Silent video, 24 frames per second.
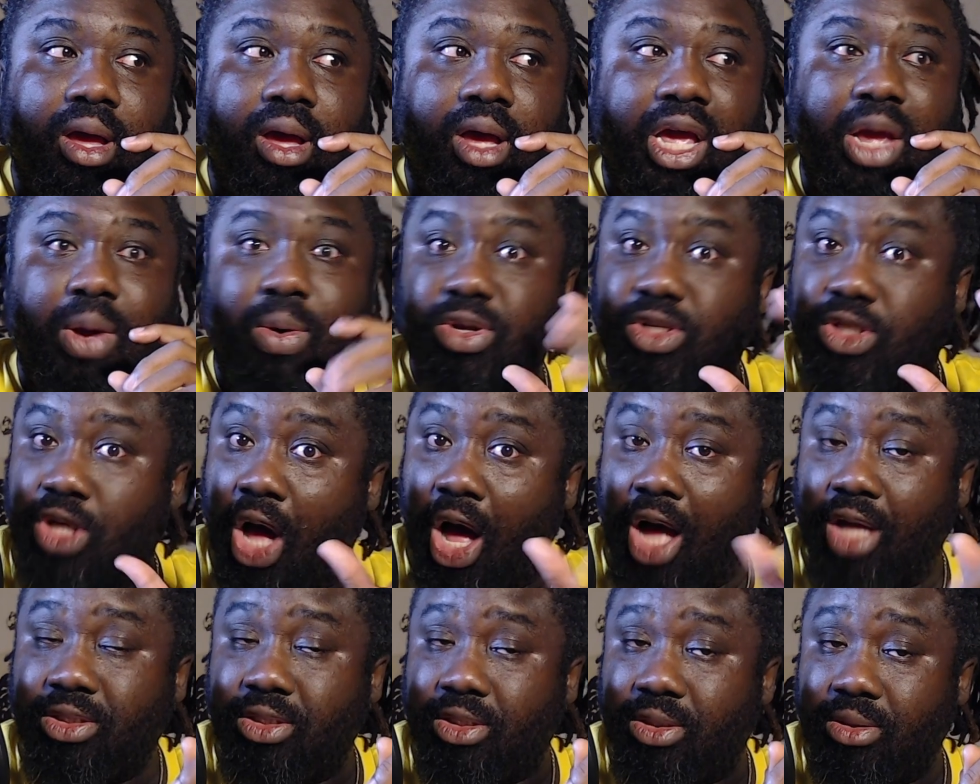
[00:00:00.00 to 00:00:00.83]
It was
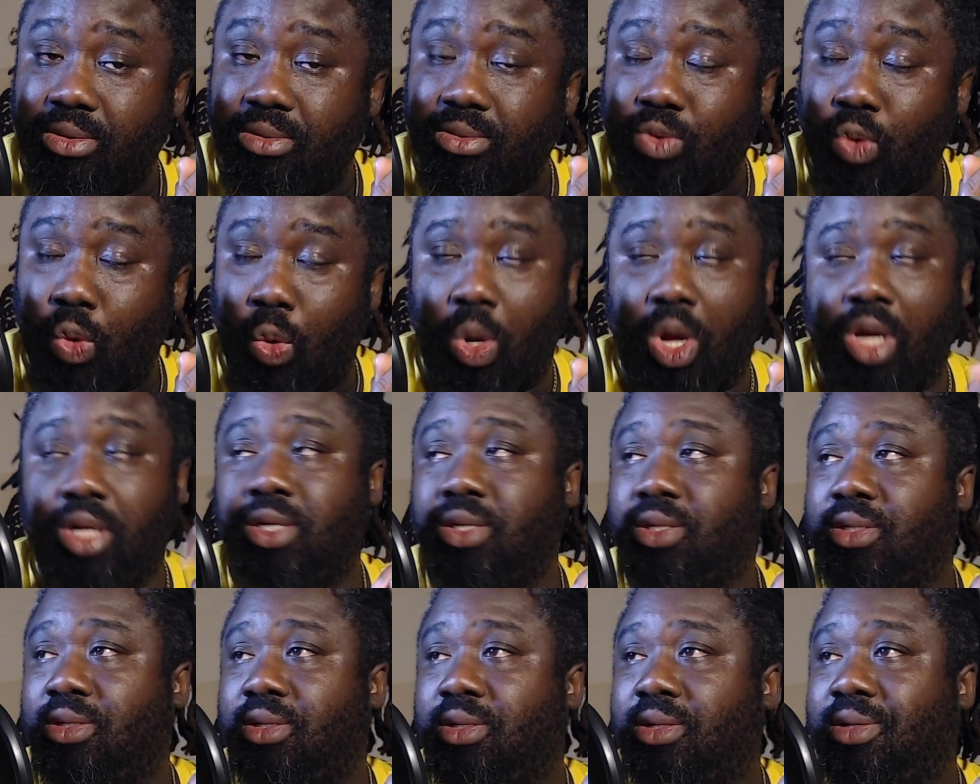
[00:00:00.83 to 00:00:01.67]
hot,
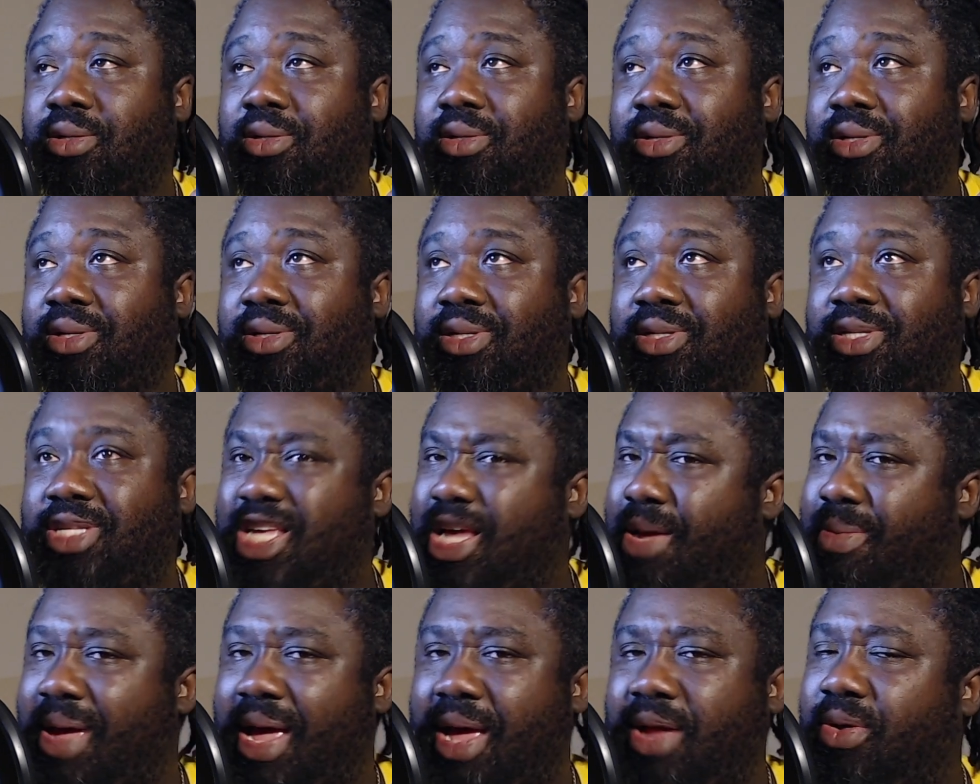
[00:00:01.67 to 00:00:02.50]
one.
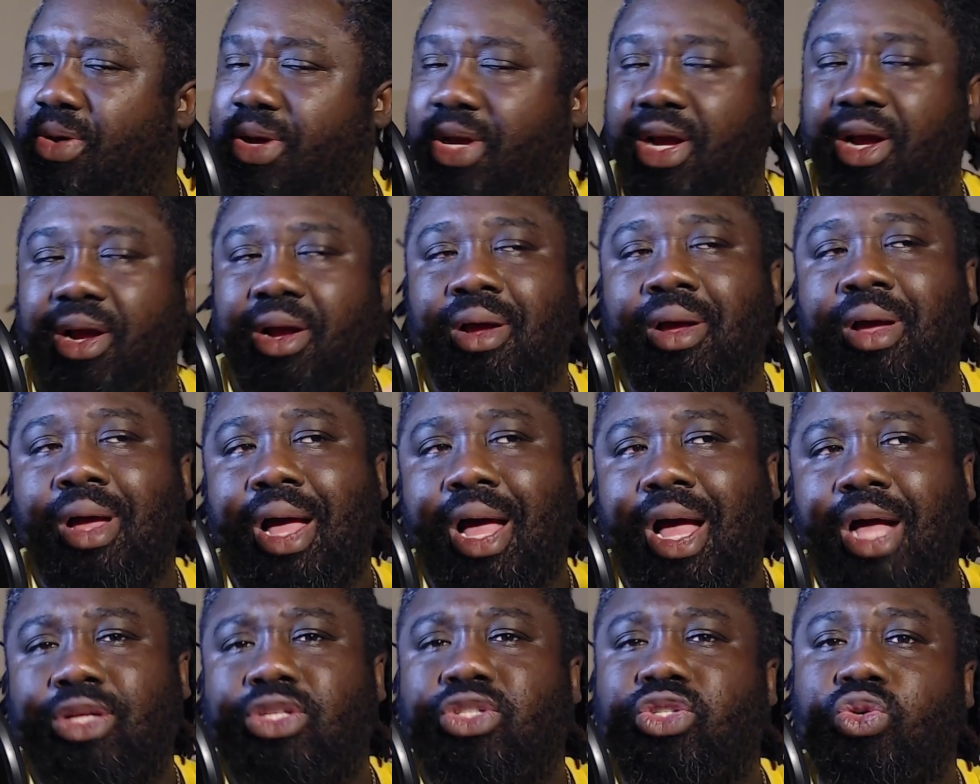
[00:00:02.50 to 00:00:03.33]
TMI, I don't care.
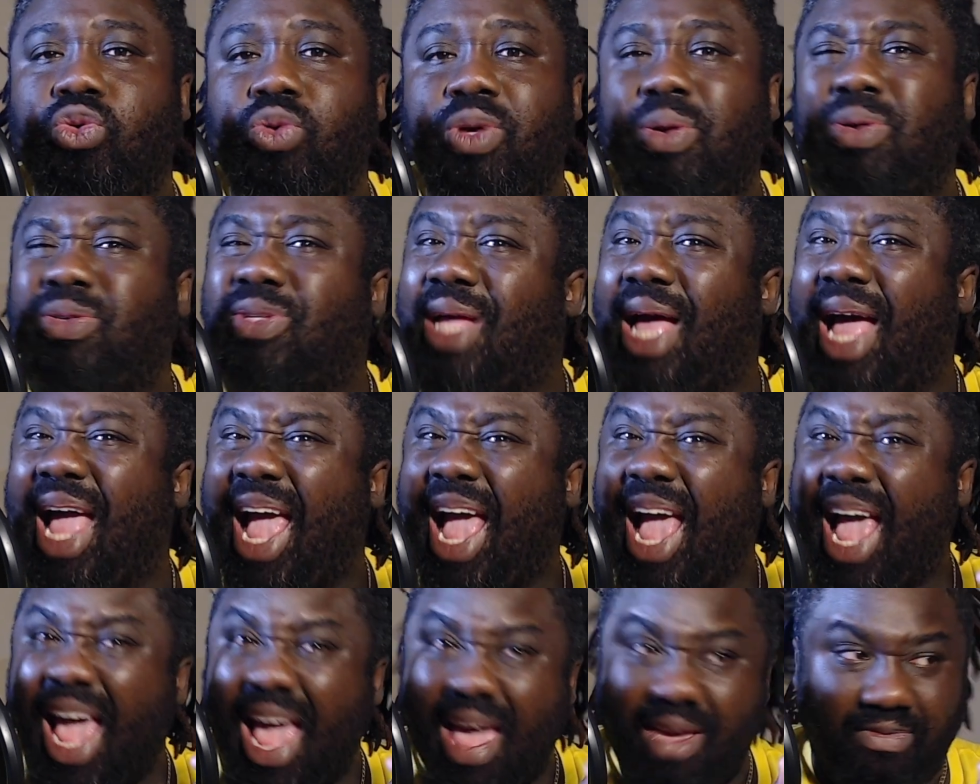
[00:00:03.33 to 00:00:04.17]
And two, it was
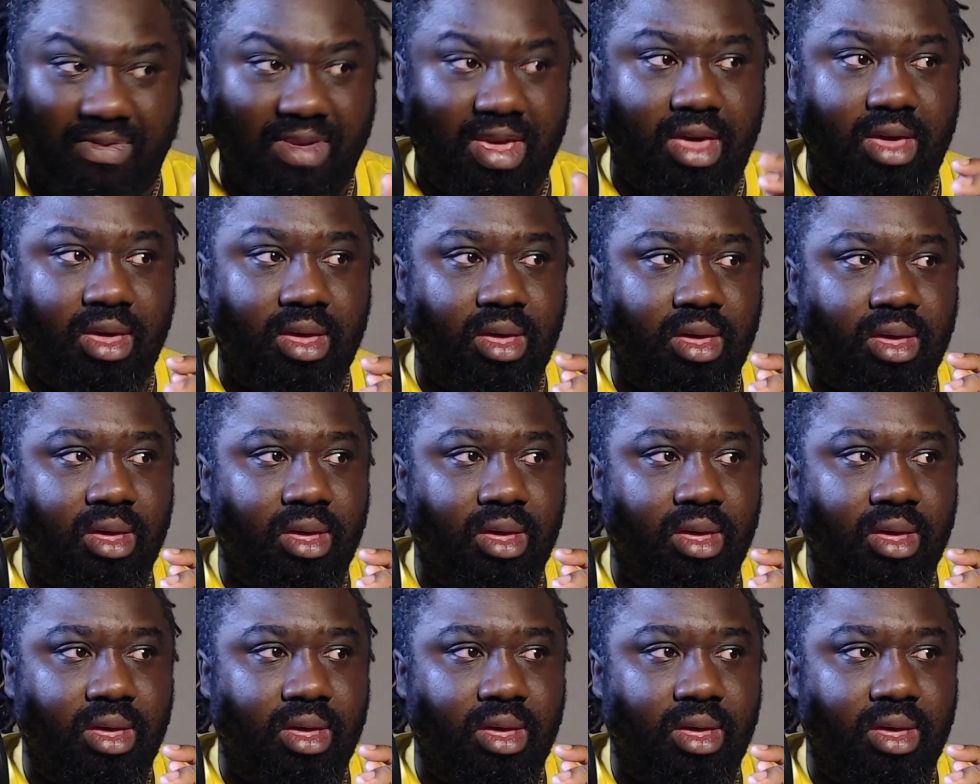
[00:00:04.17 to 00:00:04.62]
heavy.